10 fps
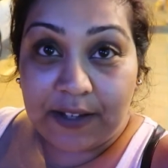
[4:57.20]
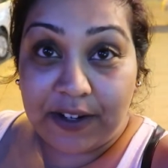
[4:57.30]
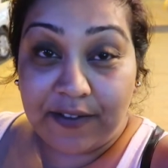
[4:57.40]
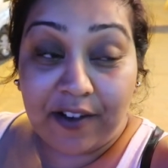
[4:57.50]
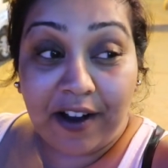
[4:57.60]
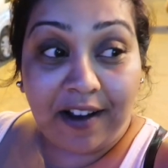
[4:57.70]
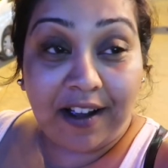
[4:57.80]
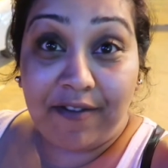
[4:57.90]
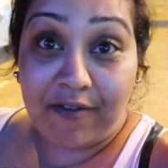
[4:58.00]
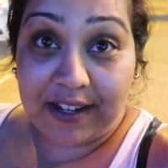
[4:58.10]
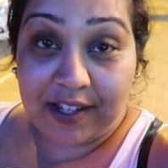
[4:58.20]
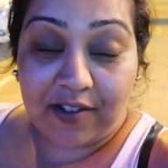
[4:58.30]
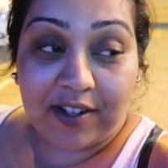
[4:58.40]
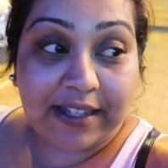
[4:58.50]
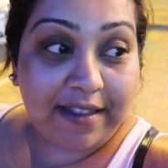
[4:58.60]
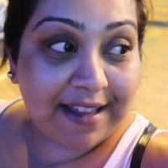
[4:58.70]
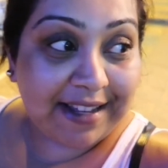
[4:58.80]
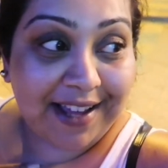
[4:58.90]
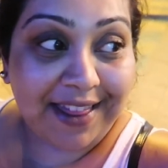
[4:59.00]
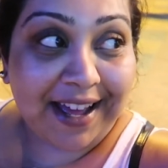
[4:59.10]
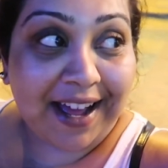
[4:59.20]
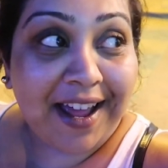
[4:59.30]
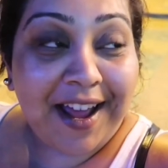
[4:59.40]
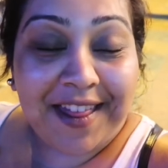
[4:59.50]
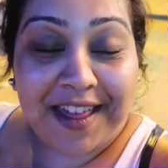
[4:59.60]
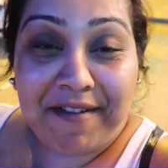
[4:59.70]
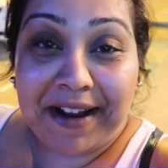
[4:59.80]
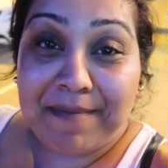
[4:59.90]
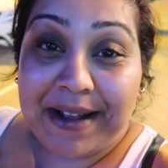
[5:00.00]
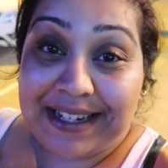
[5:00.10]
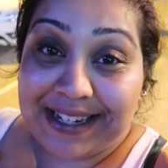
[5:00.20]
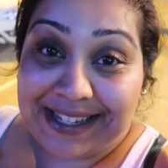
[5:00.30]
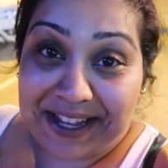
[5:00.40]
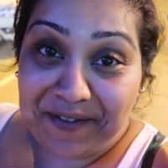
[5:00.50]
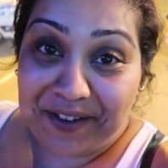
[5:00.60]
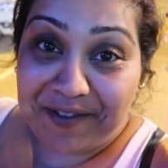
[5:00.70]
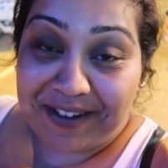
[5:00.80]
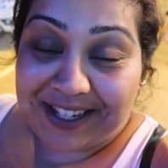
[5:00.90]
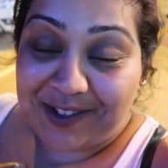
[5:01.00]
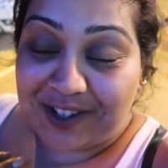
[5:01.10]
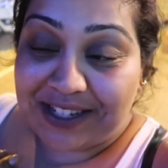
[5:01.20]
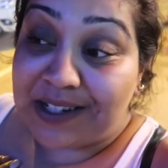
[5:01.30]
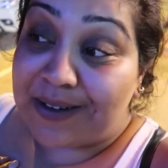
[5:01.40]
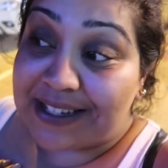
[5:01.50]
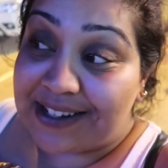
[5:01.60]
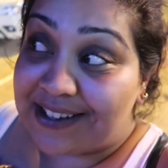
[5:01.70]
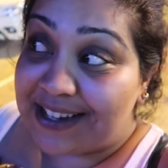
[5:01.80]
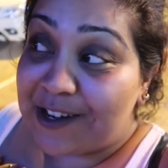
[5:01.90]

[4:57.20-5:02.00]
It's full of nightlife, restaurants and things like that. They recommended a seafood restaurant to us and I was a